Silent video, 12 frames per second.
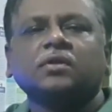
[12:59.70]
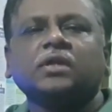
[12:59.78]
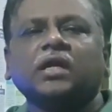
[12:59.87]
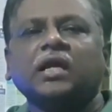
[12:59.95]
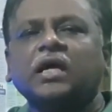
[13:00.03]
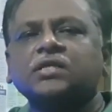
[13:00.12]
The
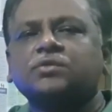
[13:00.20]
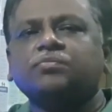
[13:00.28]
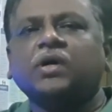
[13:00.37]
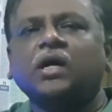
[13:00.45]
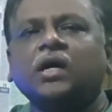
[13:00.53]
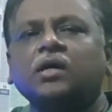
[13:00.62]
last
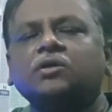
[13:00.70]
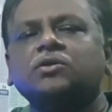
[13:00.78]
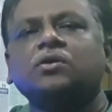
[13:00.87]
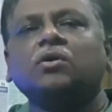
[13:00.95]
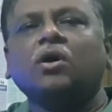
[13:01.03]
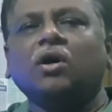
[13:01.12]
part
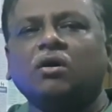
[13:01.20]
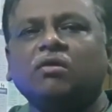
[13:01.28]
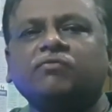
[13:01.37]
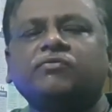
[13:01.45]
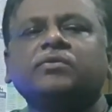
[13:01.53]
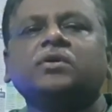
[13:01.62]

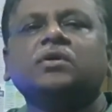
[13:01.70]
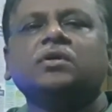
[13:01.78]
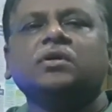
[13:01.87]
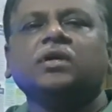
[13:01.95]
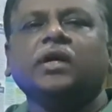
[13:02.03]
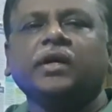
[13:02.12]
of
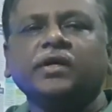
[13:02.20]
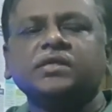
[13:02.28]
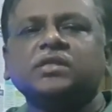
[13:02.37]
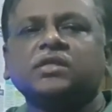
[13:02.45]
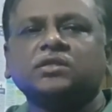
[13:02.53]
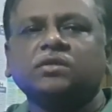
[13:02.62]
a
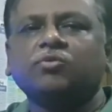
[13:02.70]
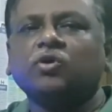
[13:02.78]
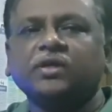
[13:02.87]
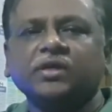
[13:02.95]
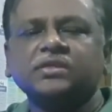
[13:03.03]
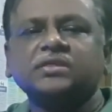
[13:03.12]
research
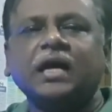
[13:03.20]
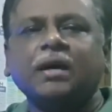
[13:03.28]
report is